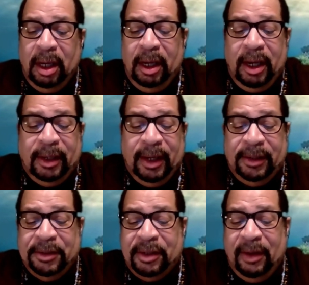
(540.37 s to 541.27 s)
In
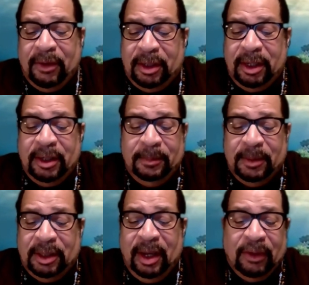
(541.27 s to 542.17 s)

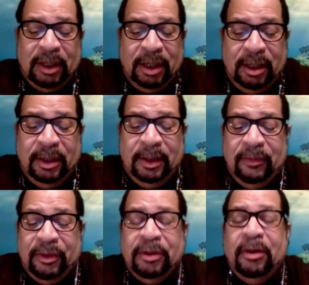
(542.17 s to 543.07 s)
1917, he
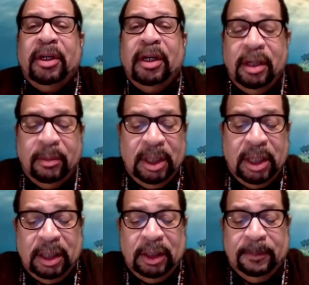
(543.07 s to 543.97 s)
returned to India because